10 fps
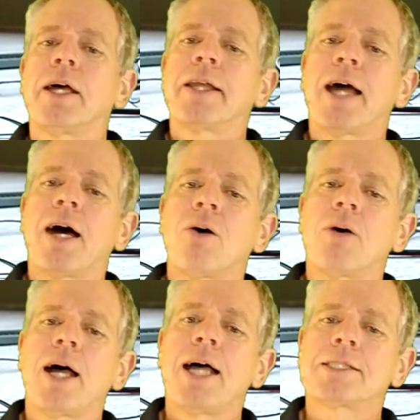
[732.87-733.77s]
Now,
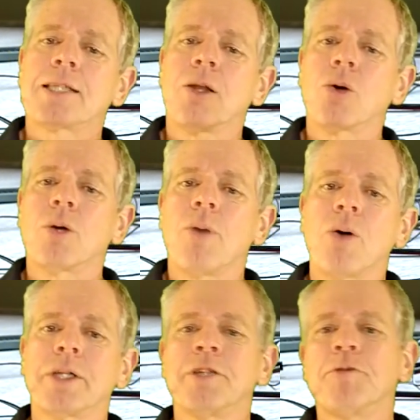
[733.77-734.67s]
as the
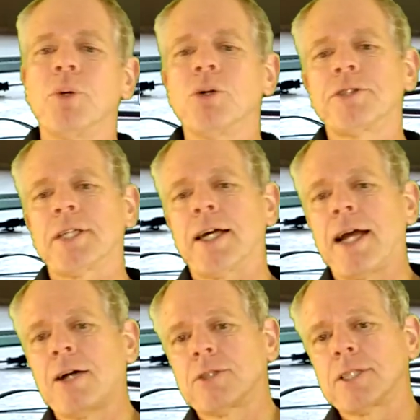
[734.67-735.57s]
locomotive moves
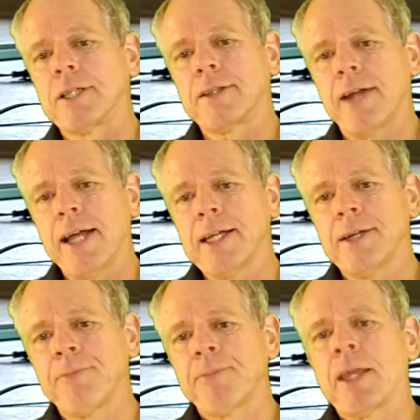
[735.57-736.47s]
around the track,
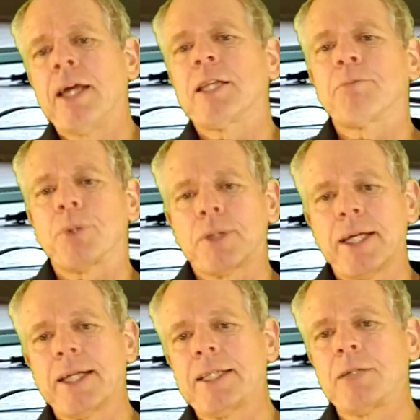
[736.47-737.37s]
the
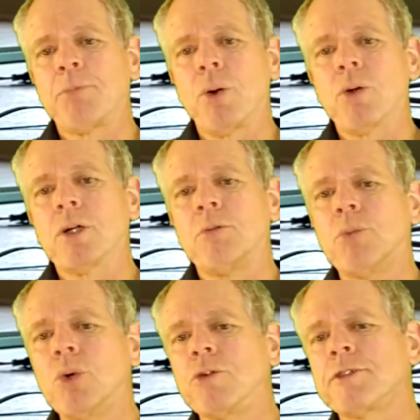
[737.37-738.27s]
protected block
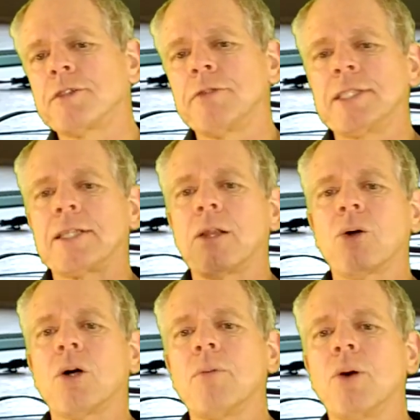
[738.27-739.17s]
moves with the
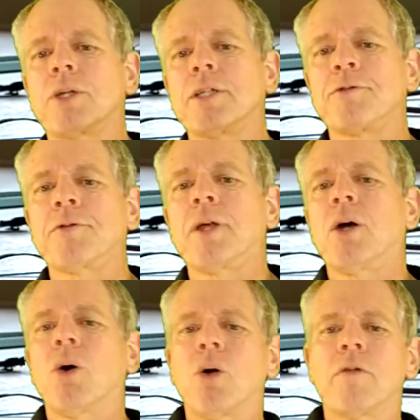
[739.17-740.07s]
locomotive,
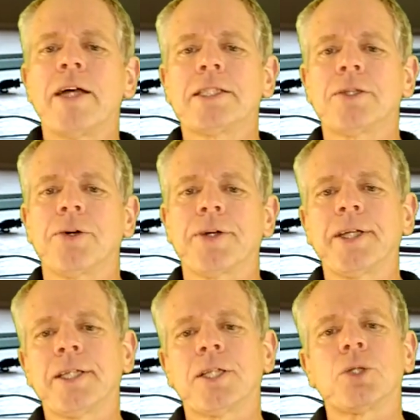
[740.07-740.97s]
always
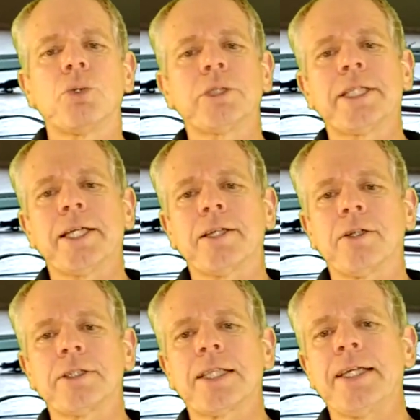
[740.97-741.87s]
turning the two
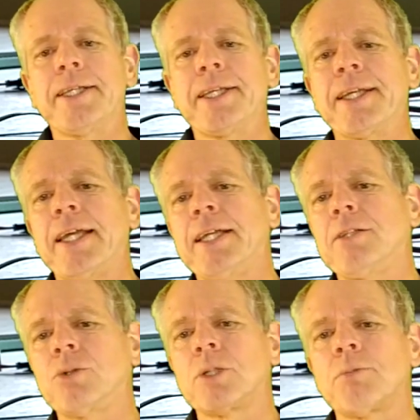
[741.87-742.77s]
signals leading
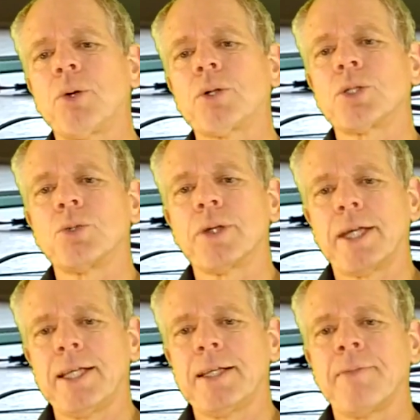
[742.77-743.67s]
into the block to
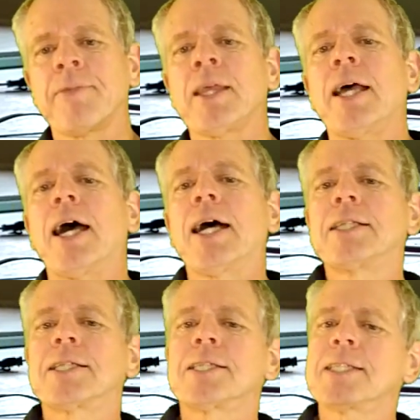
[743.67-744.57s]
red and
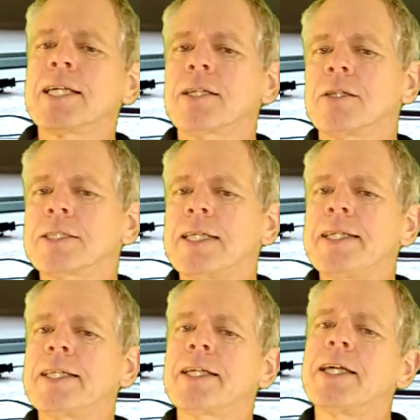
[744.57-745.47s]
the signals
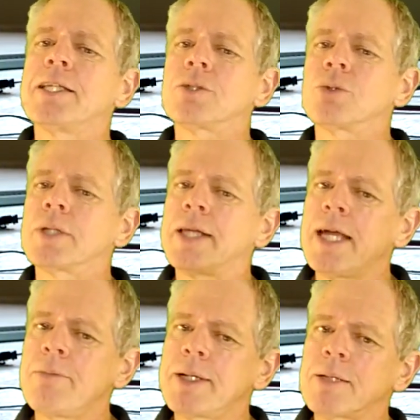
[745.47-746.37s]
leading into the
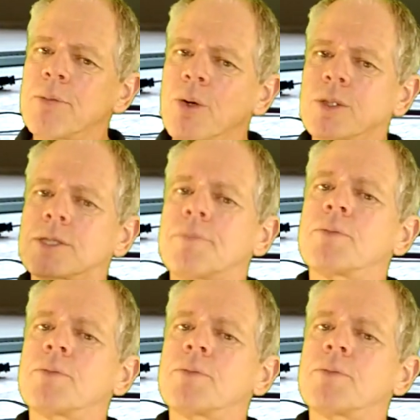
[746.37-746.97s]
neighboring blocks